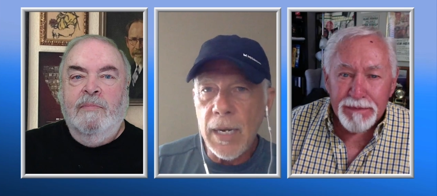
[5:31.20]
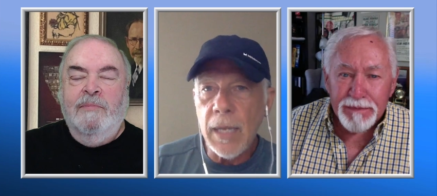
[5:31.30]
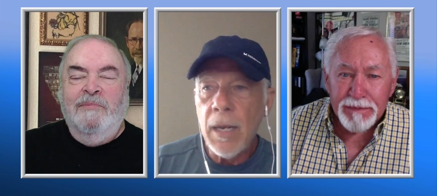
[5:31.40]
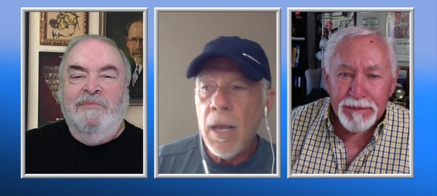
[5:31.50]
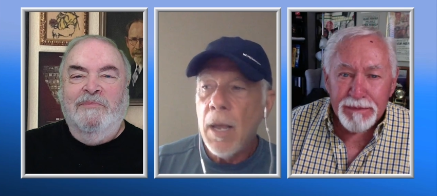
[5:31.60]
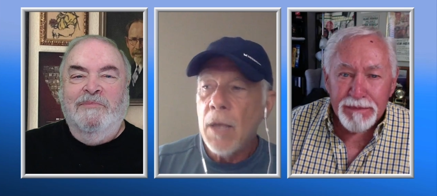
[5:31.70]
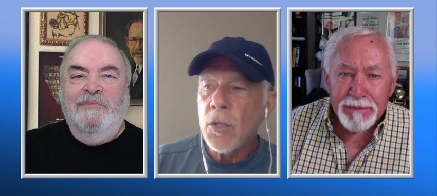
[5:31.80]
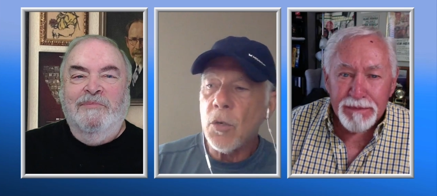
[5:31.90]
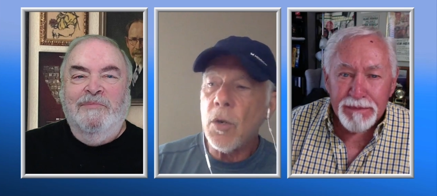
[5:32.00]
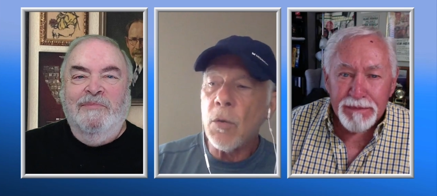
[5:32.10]
Speaker 1: in it.
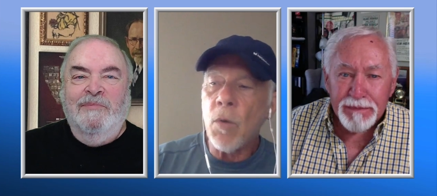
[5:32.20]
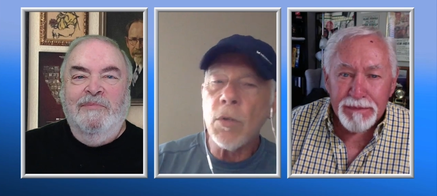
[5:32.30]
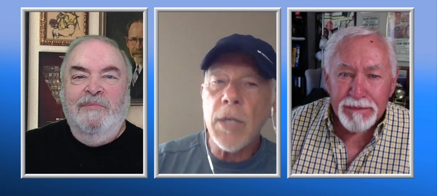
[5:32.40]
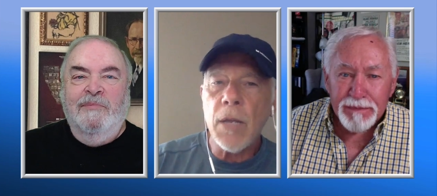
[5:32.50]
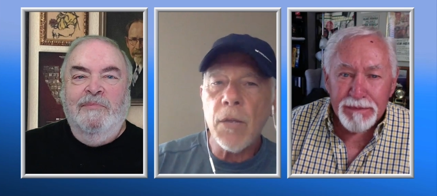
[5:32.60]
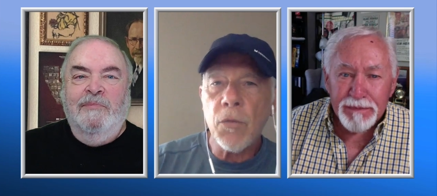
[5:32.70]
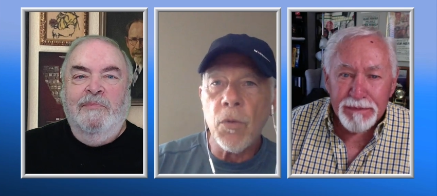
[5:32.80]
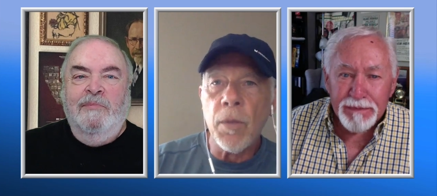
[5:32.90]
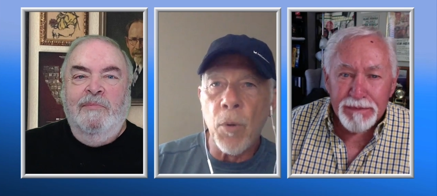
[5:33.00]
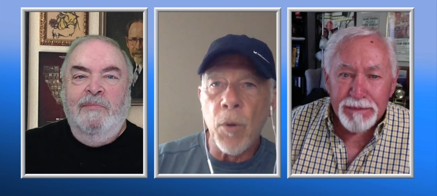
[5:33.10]
So you can rotate through
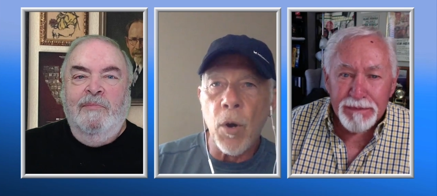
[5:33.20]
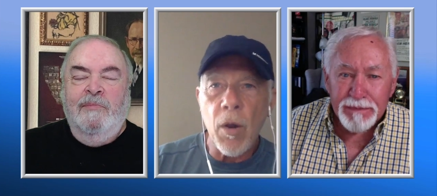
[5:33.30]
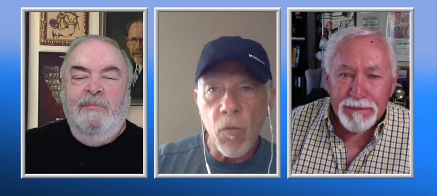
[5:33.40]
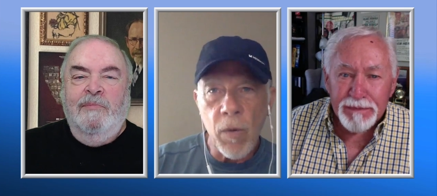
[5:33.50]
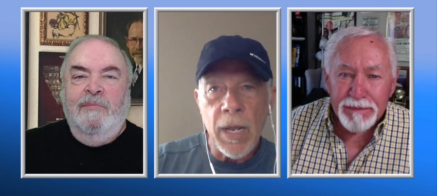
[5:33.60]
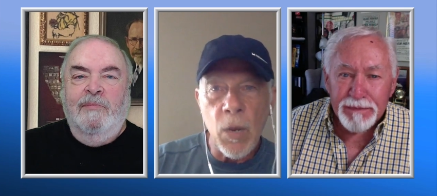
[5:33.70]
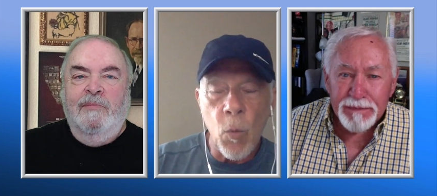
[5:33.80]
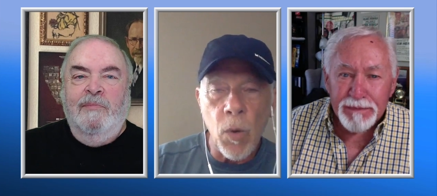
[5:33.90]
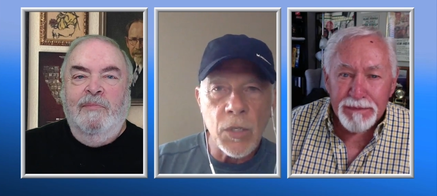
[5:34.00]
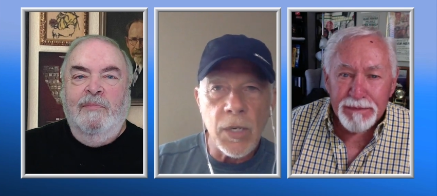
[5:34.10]
the book, reading it
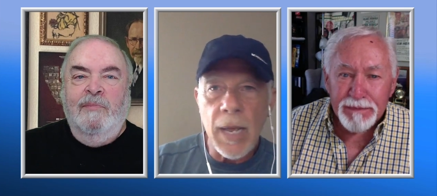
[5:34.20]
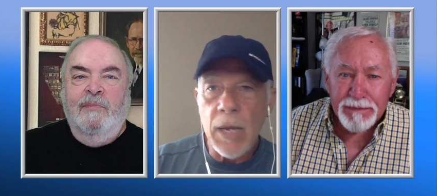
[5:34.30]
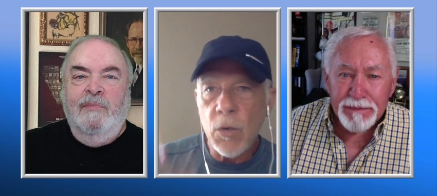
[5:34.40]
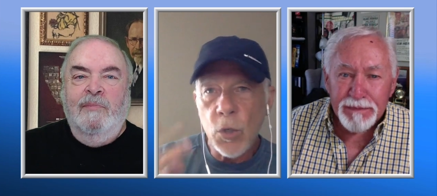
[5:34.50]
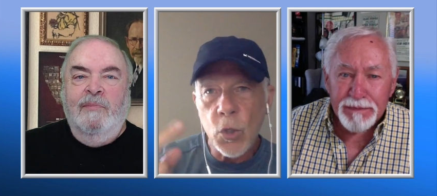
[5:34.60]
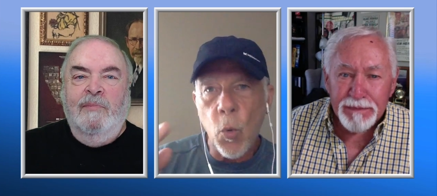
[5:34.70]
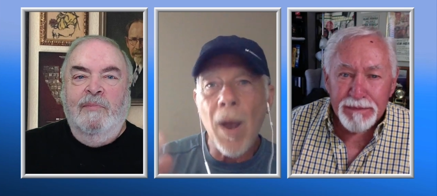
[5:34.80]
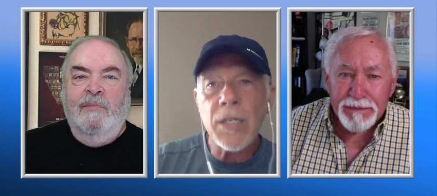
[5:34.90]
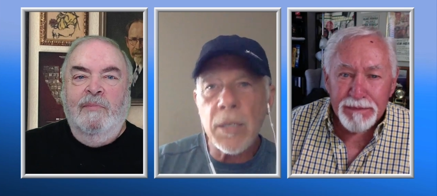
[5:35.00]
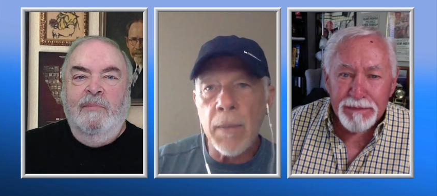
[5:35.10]
once a day,
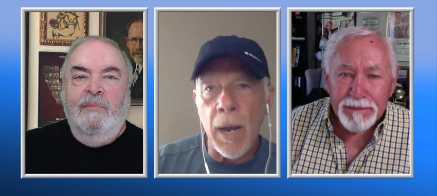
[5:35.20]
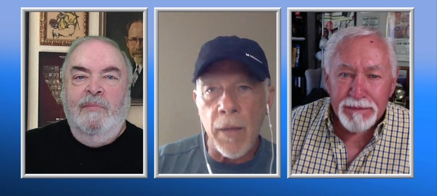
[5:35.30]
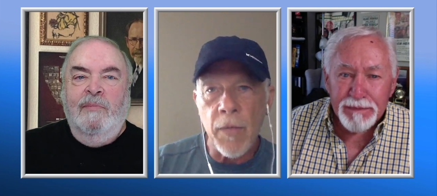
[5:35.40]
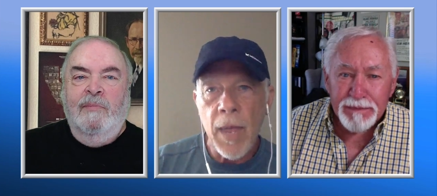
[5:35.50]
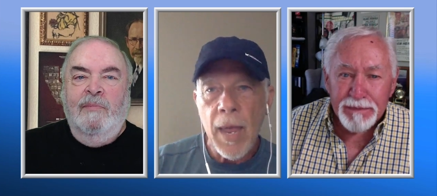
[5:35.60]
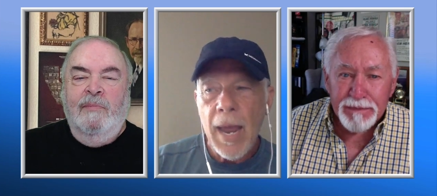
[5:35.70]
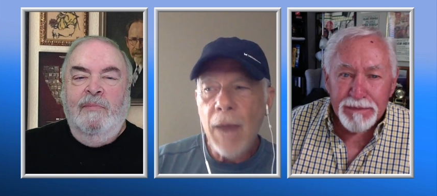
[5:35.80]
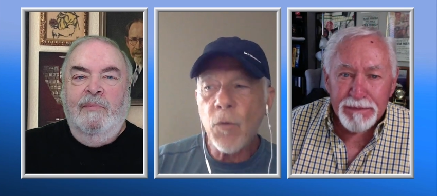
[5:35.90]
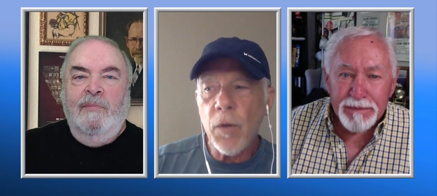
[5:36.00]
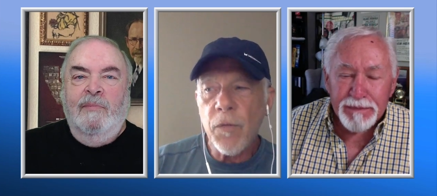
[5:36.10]
twice a month.
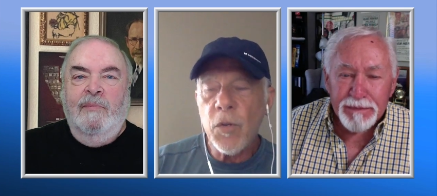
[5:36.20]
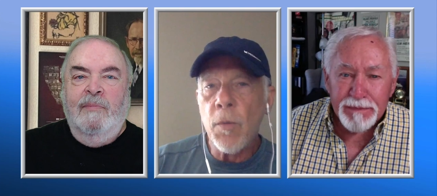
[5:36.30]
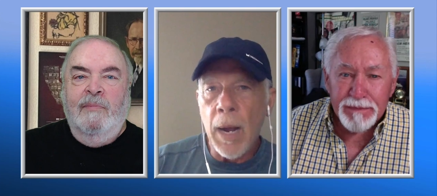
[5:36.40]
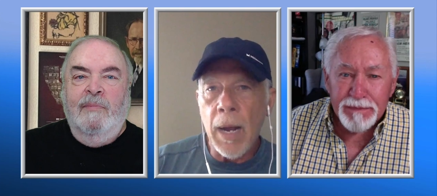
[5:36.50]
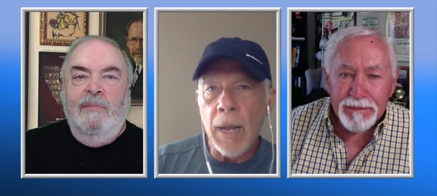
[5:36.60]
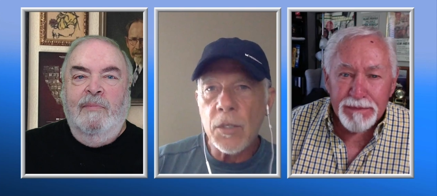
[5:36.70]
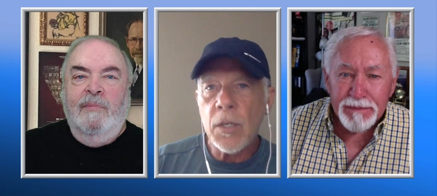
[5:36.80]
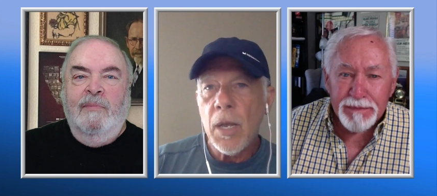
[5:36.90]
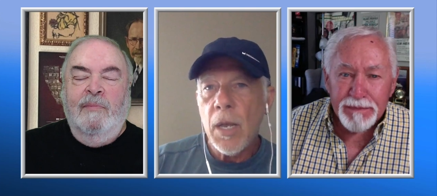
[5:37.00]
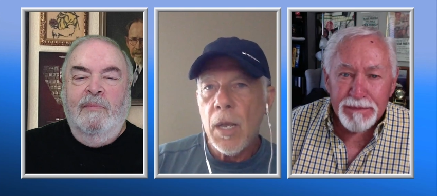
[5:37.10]
After a few
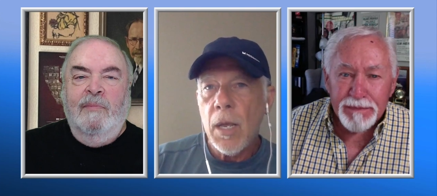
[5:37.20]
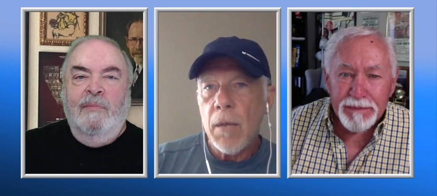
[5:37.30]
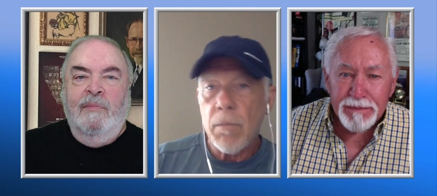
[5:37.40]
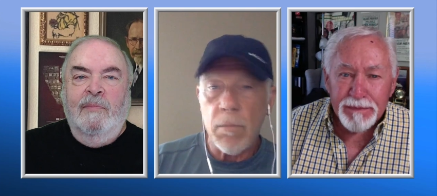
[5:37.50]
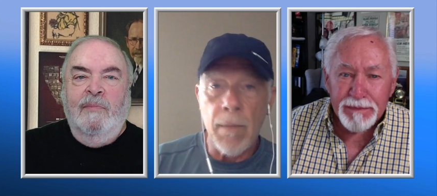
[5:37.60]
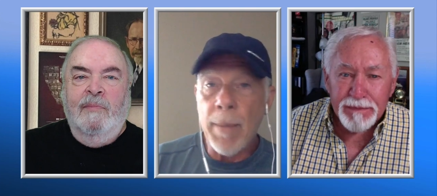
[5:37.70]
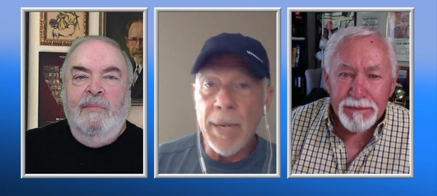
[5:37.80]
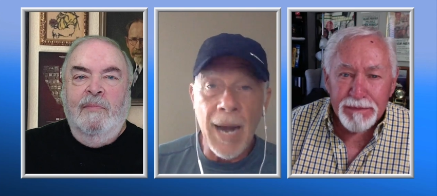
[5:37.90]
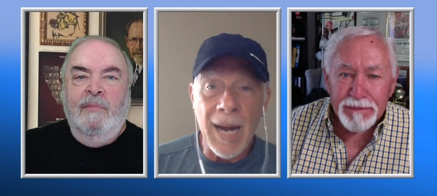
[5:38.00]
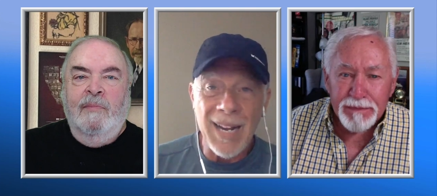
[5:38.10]
months,
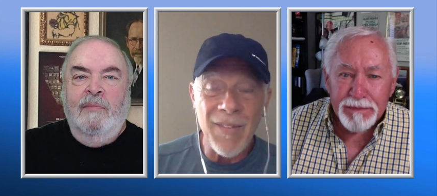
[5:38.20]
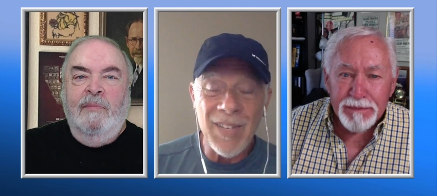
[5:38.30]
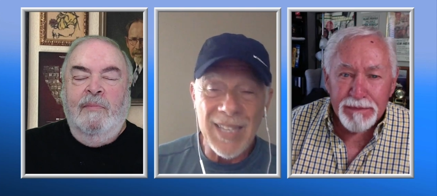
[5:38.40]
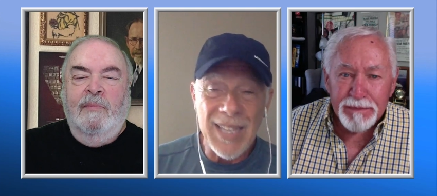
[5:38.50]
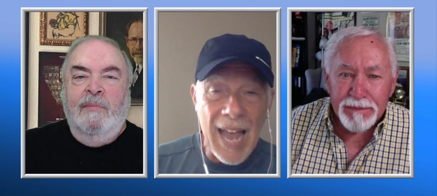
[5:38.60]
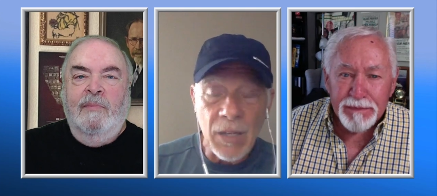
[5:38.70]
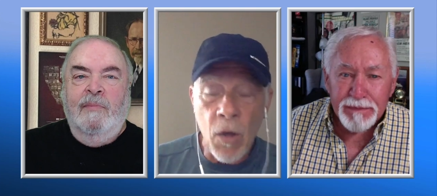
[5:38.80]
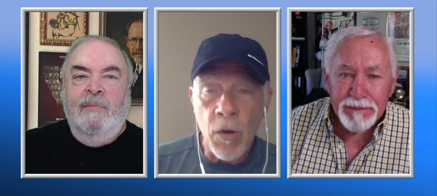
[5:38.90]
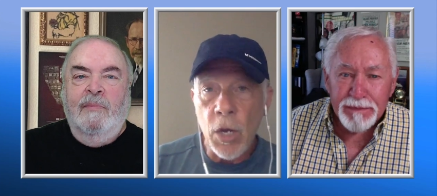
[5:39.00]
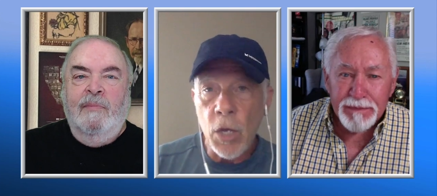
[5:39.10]
maybe not even that
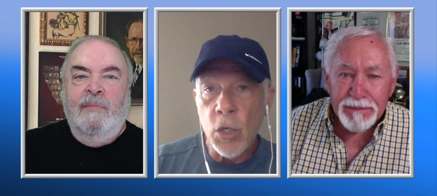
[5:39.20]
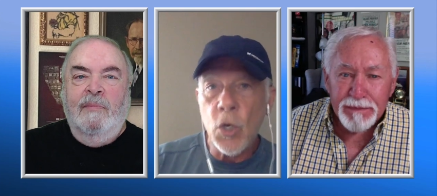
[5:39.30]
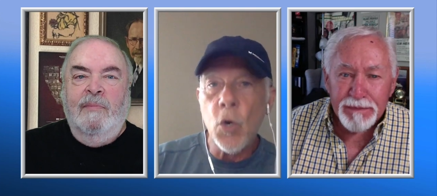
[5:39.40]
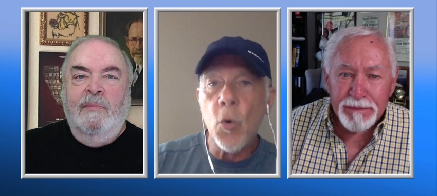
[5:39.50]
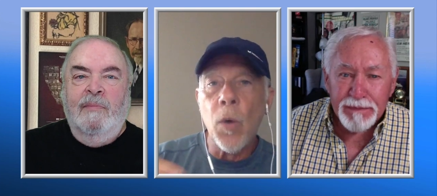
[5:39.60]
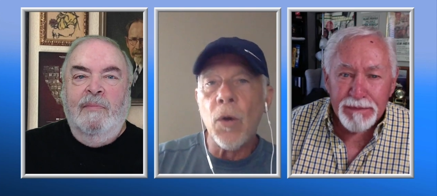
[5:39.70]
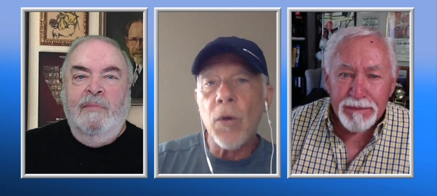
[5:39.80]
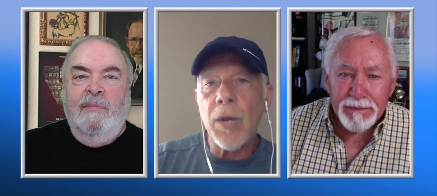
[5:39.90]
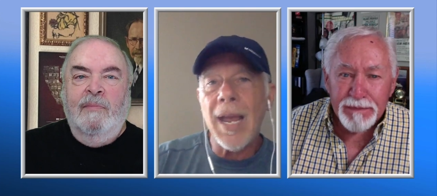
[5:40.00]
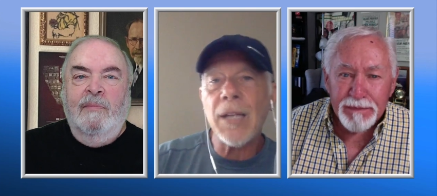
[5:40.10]
long, you
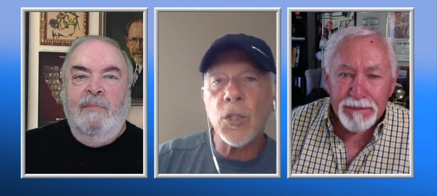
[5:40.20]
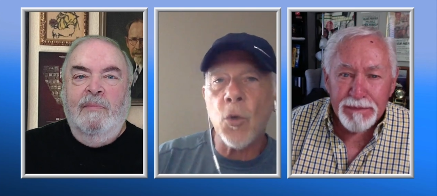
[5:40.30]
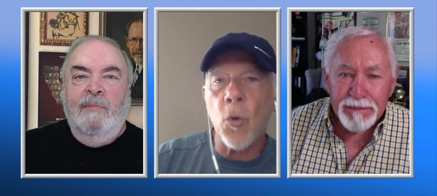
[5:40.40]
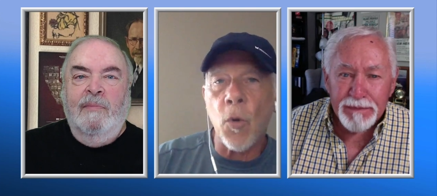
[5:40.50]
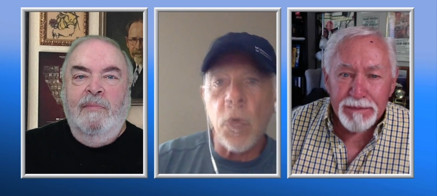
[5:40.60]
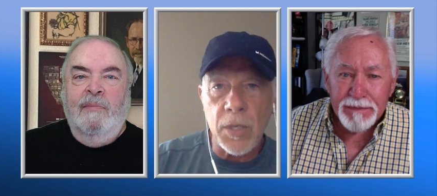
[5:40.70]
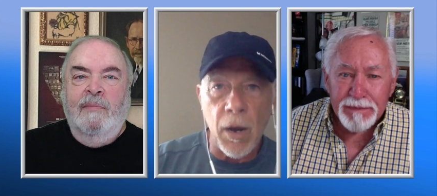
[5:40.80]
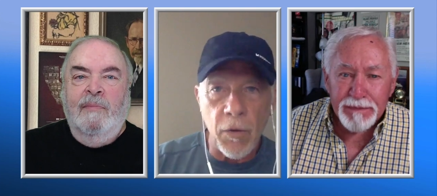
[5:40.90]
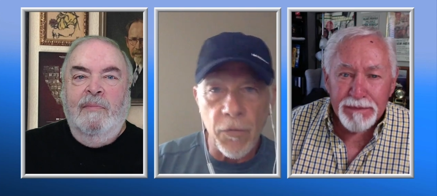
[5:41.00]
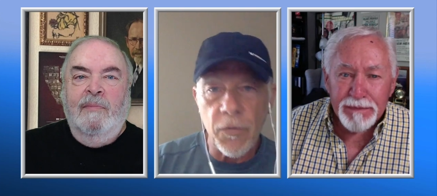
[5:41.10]
will catch
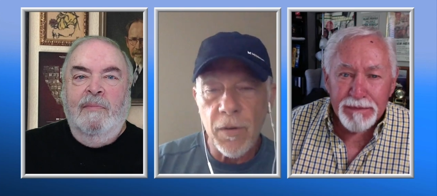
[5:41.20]
yourself